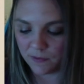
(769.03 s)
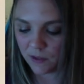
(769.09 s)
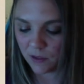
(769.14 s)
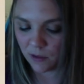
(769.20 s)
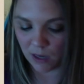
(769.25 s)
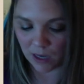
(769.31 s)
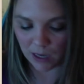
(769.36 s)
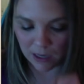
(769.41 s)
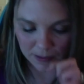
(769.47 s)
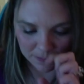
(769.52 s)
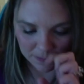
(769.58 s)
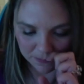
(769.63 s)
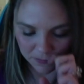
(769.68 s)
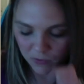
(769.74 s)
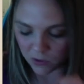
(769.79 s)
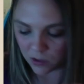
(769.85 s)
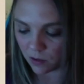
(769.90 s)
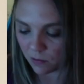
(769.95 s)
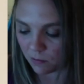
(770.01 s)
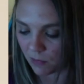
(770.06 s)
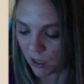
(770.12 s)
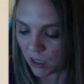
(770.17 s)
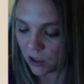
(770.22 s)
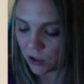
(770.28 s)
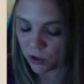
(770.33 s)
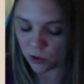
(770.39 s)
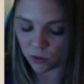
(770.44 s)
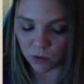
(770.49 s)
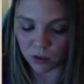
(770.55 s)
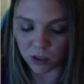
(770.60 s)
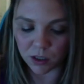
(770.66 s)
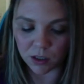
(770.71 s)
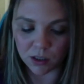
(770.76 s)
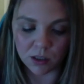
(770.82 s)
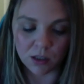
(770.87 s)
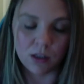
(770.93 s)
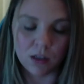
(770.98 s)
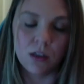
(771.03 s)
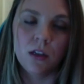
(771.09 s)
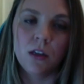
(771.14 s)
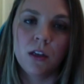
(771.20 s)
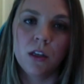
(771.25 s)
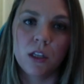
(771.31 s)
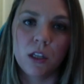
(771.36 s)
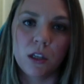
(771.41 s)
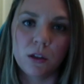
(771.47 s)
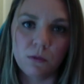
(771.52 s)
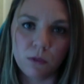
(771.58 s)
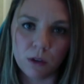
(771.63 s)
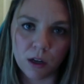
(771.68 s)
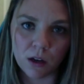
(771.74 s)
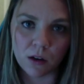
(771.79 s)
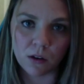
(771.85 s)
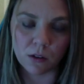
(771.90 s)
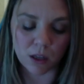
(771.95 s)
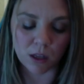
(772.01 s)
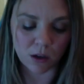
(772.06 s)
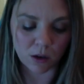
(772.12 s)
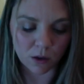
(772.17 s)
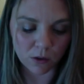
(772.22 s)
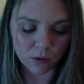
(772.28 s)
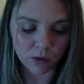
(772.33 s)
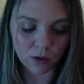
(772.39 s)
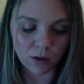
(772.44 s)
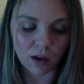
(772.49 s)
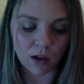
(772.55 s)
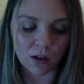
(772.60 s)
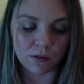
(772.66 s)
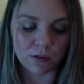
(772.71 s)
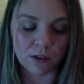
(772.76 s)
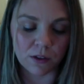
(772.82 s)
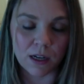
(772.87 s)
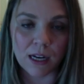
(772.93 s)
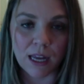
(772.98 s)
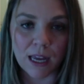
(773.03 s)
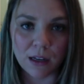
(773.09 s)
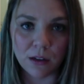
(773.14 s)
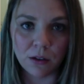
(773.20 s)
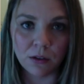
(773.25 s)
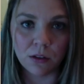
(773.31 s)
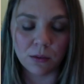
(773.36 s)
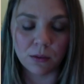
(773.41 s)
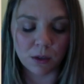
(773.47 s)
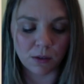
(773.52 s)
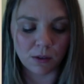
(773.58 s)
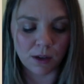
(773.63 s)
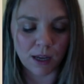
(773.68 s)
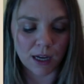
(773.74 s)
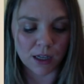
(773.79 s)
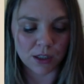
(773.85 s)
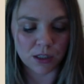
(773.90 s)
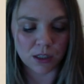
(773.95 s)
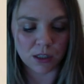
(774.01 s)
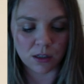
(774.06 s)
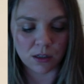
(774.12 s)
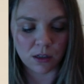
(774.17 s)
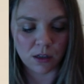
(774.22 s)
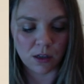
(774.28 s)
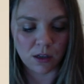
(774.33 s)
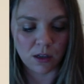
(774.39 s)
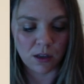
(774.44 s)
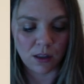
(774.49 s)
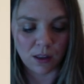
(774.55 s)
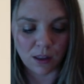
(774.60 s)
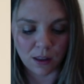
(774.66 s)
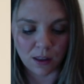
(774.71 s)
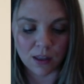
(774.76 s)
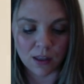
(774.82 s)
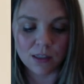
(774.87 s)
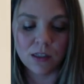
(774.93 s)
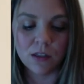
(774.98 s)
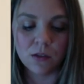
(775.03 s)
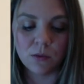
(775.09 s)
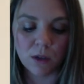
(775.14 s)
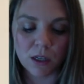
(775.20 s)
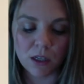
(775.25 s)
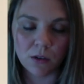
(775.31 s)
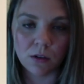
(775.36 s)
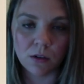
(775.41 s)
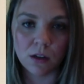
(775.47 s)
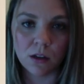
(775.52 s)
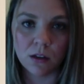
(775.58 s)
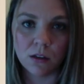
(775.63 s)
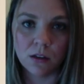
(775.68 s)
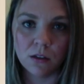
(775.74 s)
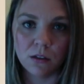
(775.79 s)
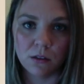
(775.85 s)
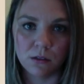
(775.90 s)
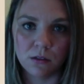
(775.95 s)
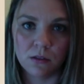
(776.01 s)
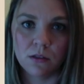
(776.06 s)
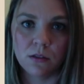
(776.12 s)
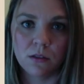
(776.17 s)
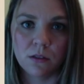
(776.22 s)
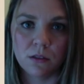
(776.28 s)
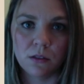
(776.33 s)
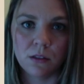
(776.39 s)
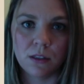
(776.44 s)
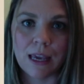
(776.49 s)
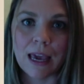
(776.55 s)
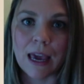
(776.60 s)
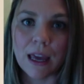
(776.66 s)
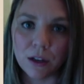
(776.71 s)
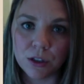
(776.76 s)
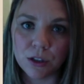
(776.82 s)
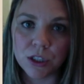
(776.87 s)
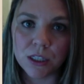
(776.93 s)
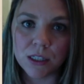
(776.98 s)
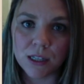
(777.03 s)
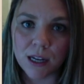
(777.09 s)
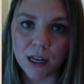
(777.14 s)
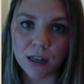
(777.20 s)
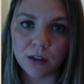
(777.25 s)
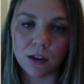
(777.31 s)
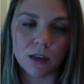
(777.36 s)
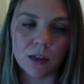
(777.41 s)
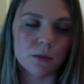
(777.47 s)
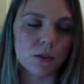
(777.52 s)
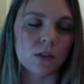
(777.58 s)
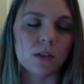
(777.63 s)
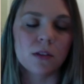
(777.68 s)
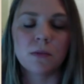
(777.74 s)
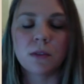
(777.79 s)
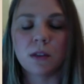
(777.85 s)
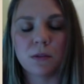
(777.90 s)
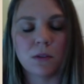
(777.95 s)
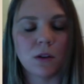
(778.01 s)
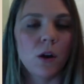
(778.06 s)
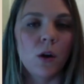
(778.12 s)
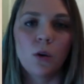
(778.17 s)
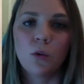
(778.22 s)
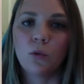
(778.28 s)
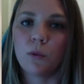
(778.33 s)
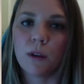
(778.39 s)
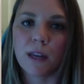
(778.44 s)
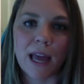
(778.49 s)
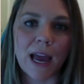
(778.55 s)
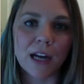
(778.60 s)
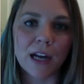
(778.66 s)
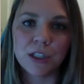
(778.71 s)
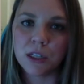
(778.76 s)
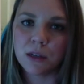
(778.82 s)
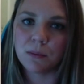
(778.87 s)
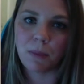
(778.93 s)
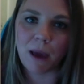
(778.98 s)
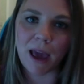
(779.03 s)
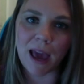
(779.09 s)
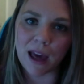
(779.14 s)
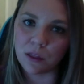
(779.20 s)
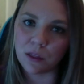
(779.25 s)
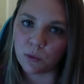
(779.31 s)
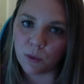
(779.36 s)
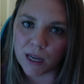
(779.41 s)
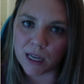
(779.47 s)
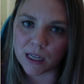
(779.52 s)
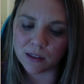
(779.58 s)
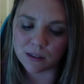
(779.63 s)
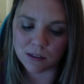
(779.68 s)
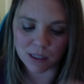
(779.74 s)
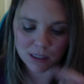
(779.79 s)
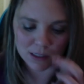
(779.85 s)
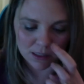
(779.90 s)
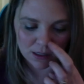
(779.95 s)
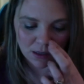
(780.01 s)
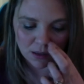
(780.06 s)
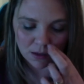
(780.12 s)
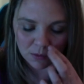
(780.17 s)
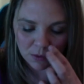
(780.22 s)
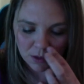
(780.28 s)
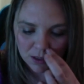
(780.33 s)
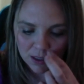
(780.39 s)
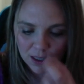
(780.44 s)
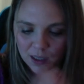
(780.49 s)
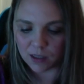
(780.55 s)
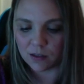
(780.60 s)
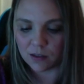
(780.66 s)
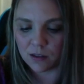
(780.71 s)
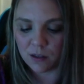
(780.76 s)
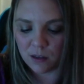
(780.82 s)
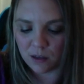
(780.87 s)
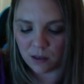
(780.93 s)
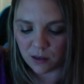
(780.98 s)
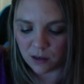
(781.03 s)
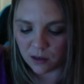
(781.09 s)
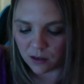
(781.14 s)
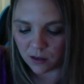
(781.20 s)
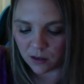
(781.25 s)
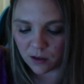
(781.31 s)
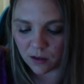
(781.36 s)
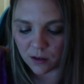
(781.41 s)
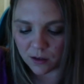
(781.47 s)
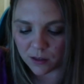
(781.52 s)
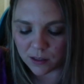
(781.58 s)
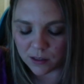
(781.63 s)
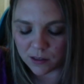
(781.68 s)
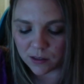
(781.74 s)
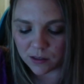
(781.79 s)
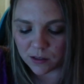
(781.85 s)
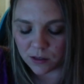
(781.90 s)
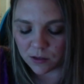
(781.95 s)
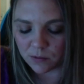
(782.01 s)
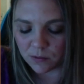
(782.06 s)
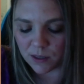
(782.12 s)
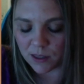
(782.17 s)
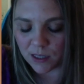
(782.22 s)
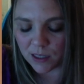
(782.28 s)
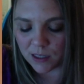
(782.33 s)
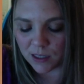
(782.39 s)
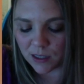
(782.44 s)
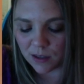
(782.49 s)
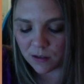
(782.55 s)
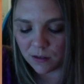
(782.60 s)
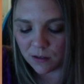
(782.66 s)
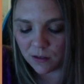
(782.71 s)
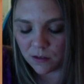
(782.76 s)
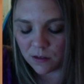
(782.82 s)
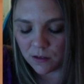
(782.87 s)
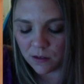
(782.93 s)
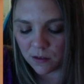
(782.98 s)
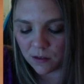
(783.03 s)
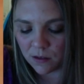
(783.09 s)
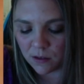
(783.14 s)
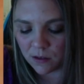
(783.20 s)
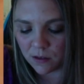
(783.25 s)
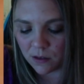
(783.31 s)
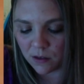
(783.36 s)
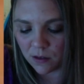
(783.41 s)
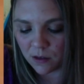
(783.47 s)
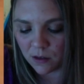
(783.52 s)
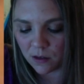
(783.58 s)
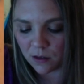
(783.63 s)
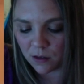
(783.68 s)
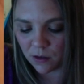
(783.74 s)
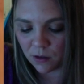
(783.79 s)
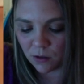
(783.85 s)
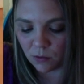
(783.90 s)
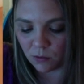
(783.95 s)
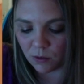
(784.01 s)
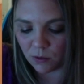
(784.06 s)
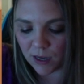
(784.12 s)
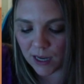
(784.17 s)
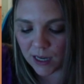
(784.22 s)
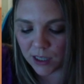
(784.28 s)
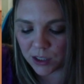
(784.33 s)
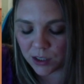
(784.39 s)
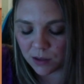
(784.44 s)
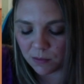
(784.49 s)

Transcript: okay? So make sure you know that overall for an endothermic reaction, this is what your energy diagrams or sometimes reaction pathways, that's another word they can call this. Let's just write that down. Reaction